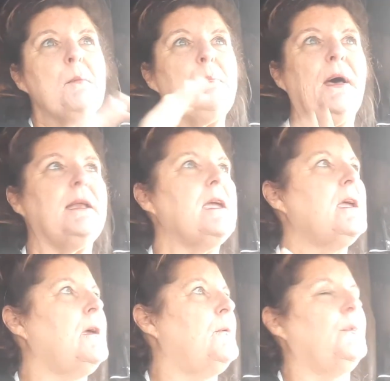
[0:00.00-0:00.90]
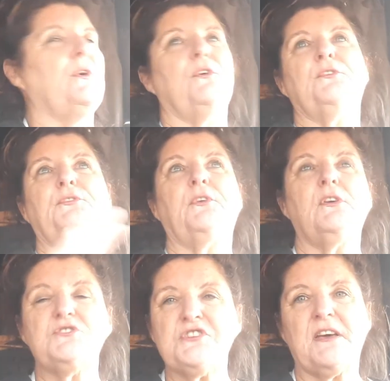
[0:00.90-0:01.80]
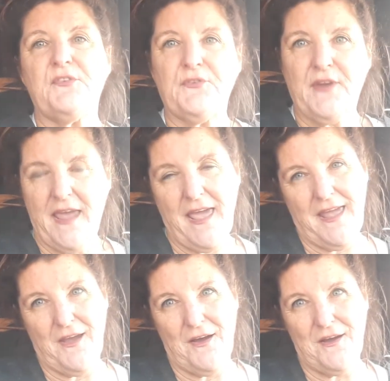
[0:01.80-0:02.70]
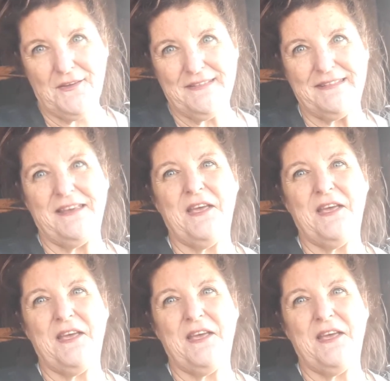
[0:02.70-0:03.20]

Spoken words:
But it was just chaos.